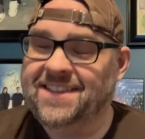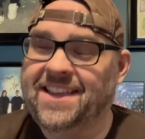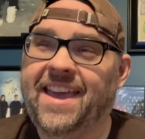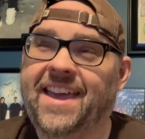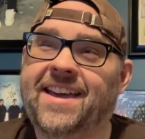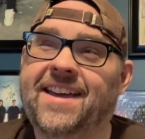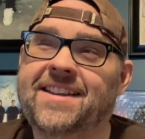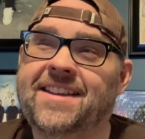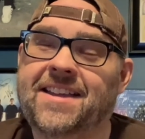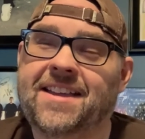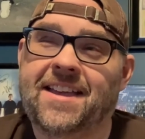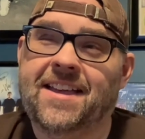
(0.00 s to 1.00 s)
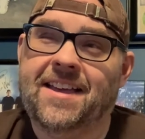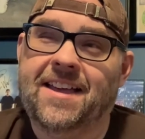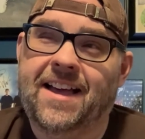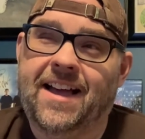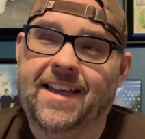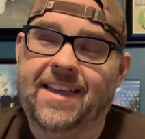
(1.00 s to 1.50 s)
And
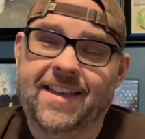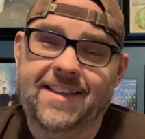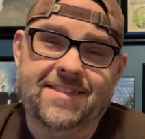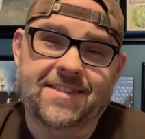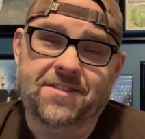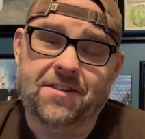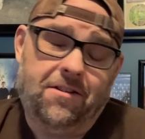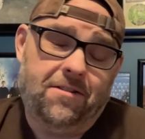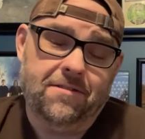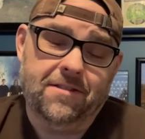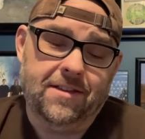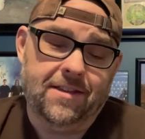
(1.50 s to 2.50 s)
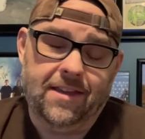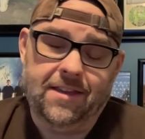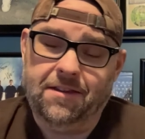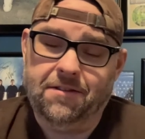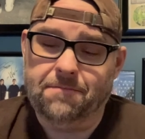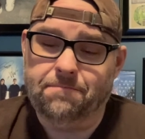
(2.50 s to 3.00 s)
I guess it's all in, in
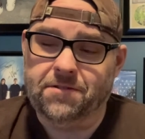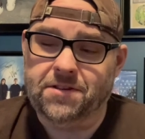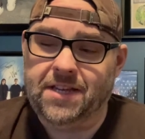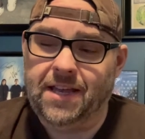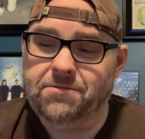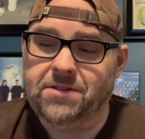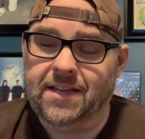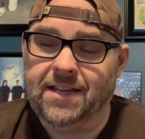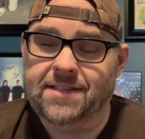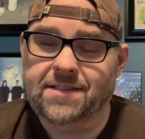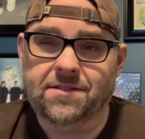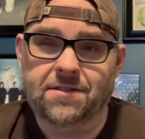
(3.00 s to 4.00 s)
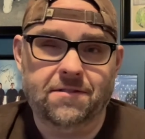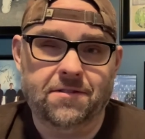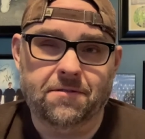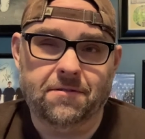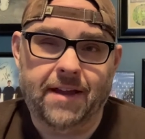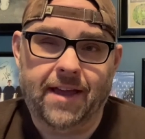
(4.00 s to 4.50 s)
your perception. I guess it's all in
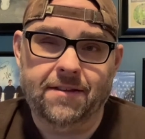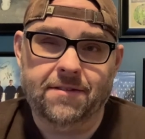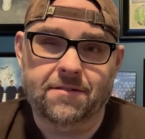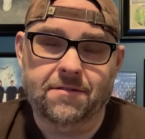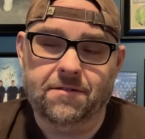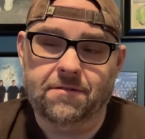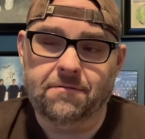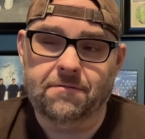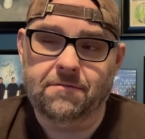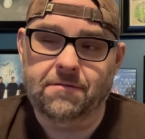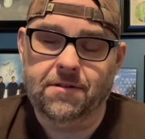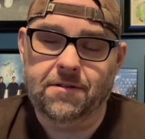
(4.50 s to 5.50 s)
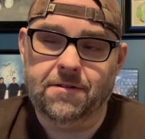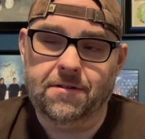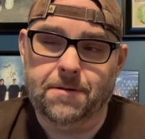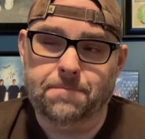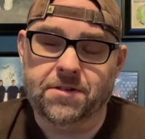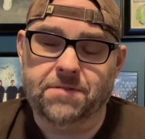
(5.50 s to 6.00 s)
your attitude or
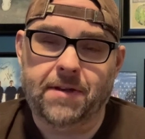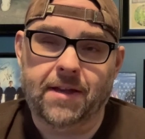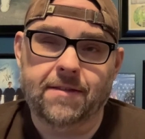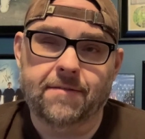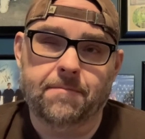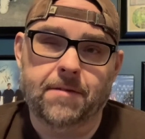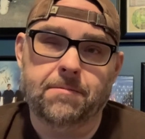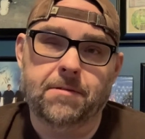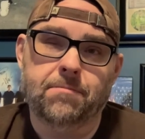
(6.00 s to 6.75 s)
your perspective, maybe.